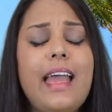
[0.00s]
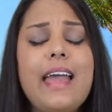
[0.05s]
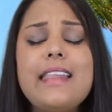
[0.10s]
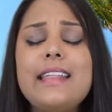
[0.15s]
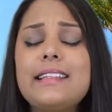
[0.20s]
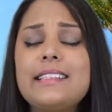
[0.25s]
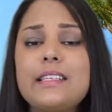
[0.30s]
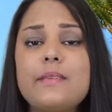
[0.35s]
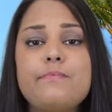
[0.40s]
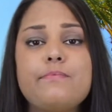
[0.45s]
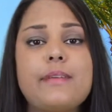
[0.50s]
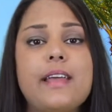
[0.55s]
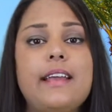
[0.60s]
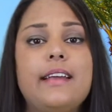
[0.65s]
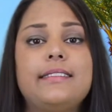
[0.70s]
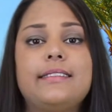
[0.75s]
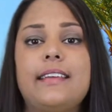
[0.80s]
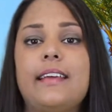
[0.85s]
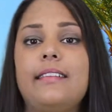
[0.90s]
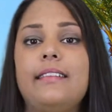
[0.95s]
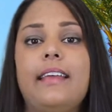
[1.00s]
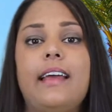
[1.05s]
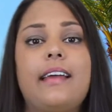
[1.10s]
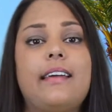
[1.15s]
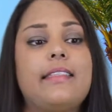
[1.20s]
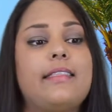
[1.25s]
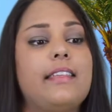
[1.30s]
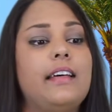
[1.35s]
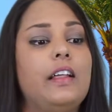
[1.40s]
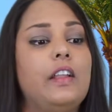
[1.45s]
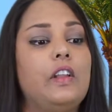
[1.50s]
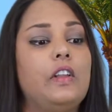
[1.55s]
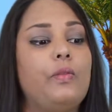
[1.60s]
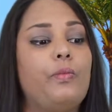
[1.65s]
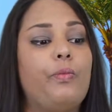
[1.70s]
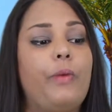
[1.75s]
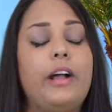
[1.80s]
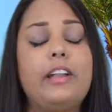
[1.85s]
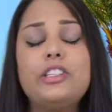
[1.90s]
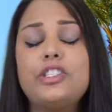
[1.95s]
And it's amazing. Like,
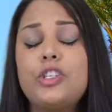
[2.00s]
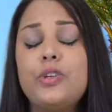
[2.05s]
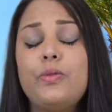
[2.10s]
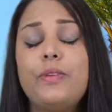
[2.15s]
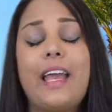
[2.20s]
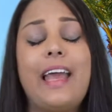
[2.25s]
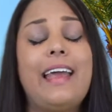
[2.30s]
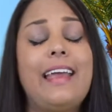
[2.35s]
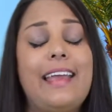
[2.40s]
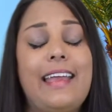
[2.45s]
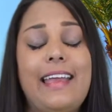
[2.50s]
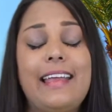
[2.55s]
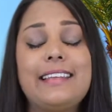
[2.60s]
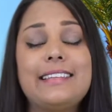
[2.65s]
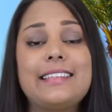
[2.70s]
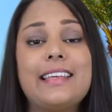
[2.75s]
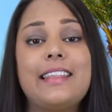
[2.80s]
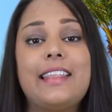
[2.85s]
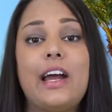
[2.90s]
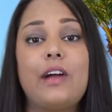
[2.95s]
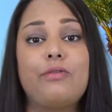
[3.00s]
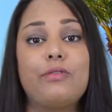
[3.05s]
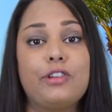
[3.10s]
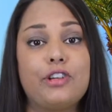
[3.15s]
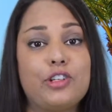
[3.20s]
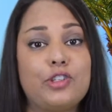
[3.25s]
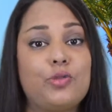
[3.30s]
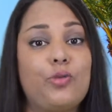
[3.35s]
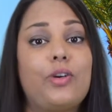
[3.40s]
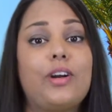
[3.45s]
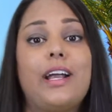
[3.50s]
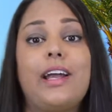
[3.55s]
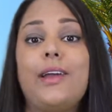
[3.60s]
once you get into that resort,